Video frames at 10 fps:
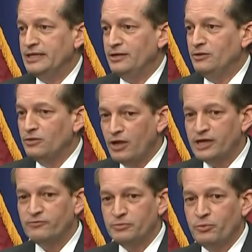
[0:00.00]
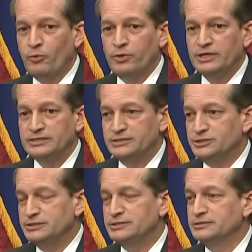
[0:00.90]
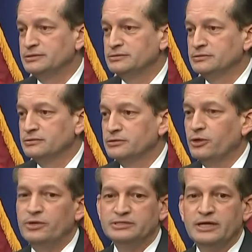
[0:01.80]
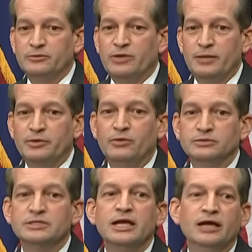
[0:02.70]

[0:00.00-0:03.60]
a lot of reporting is just going down rabbit holes.